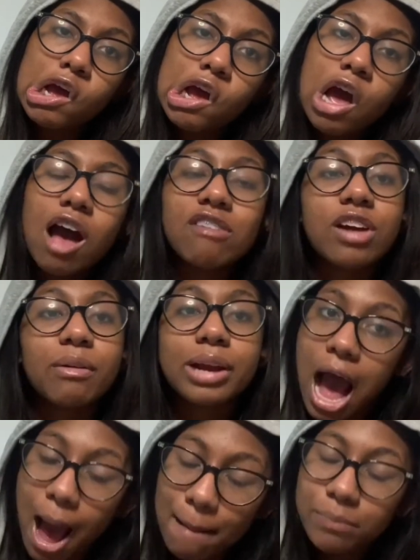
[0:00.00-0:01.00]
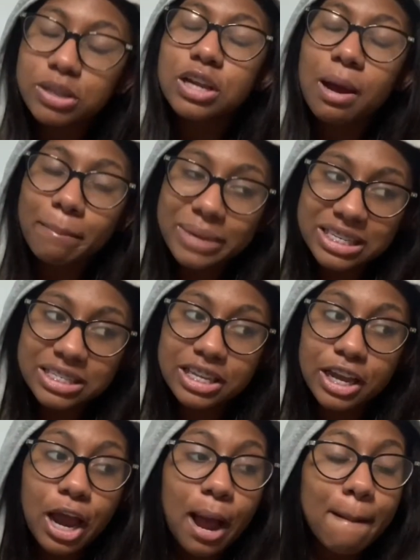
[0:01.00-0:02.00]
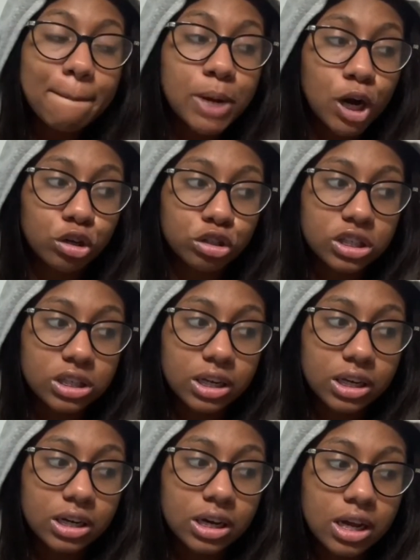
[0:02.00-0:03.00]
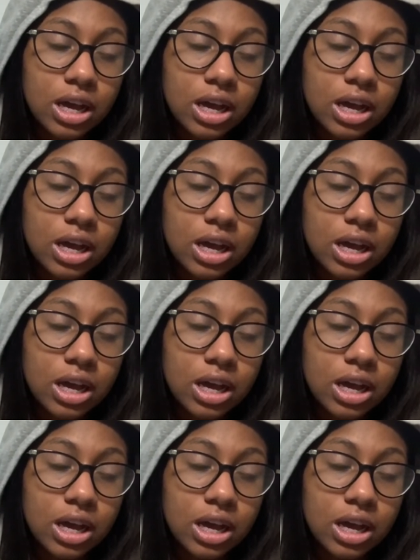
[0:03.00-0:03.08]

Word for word: a very optimistic person.